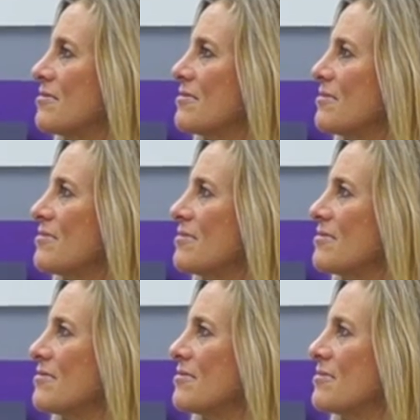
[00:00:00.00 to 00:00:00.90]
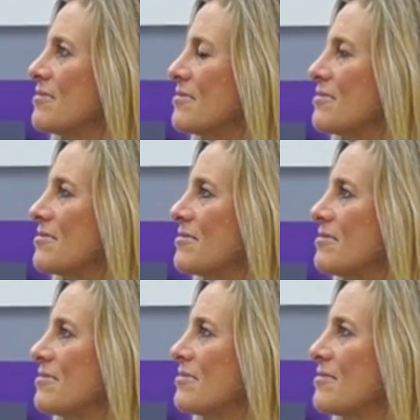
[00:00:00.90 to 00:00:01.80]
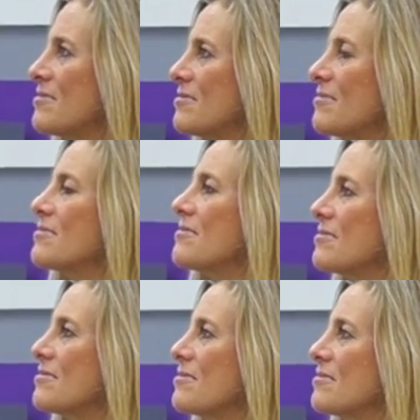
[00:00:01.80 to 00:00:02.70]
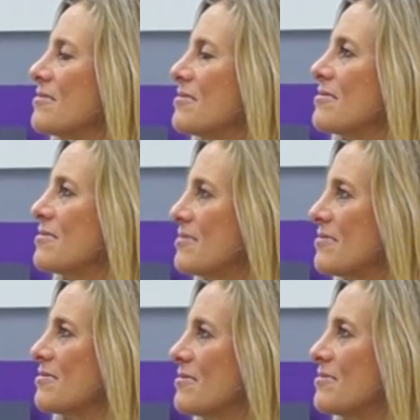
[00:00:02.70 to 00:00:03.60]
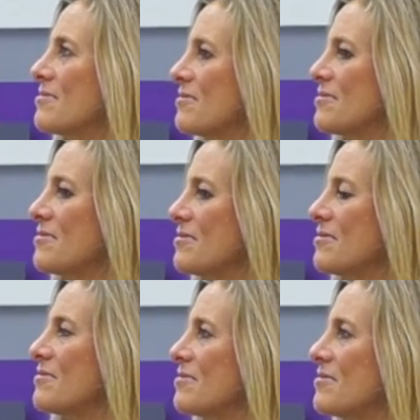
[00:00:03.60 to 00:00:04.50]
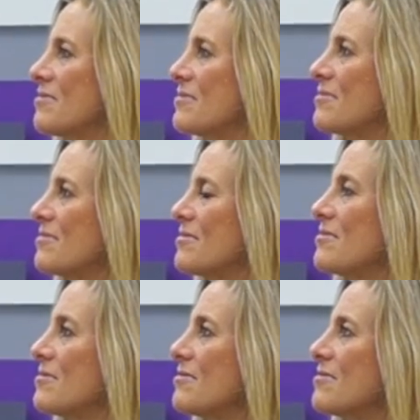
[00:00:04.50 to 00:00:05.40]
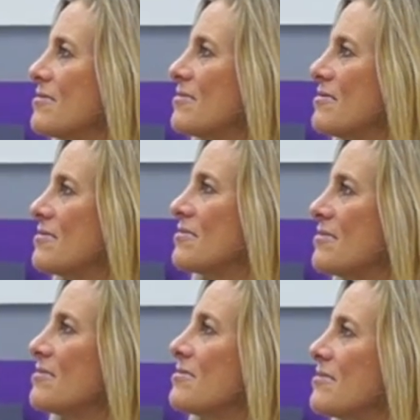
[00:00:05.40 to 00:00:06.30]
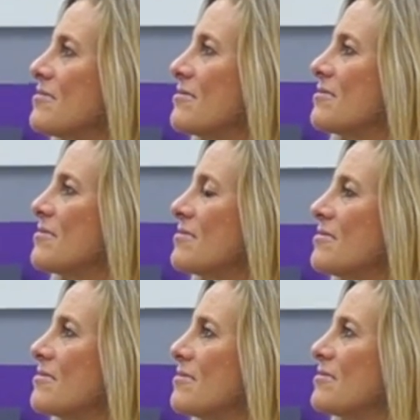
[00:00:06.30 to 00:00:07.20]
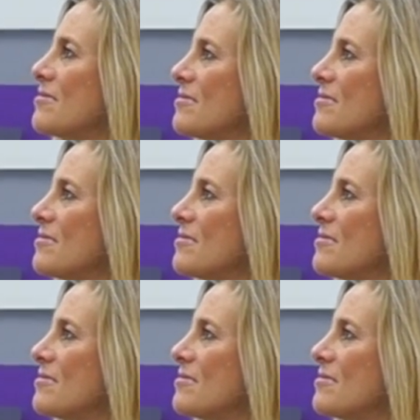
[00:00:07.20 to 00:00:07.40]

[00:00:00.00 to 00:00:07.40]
No words are spoken by the person on screen.